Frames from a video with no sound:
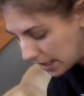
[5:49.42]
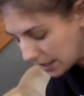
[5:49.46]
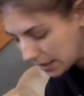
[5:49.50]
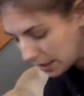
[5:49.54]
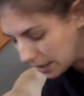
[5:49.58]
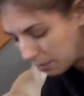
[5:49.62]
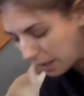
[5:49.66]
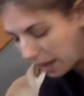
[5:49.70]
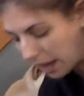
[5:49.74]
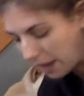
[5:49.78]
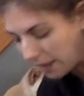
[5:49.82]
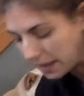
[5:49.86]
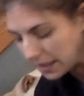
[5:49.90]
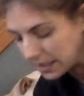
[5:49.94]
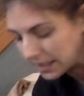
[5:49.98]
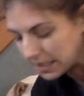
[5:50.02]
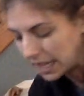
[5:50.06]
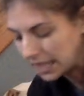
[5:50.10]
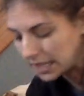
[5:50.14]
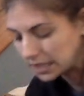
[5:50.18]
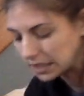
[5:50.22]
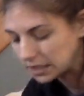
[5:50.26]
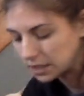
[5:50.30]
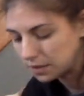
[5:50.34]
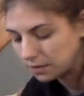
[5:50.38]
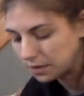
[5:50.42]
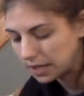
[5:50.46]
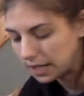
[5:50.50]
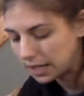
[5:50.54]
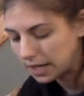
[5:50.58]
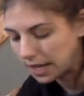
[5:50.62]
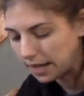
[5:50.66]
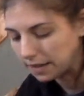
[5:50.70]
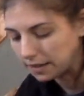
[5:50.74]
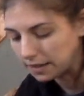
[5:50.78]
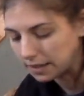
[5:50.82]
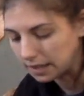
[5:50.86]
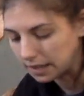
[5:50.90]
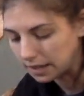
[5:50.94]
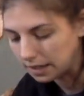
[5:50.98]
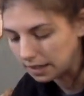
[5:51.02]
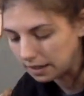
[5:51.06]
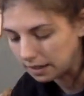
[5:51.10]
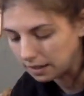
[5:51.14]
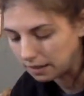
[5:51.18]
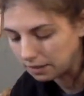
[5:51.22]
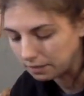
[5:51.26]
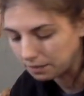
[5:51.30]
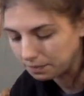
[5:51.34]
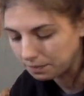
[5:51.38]
doesn't mind the taste of it.
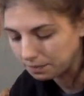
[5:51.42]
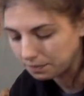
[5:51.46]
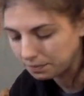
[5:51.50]
At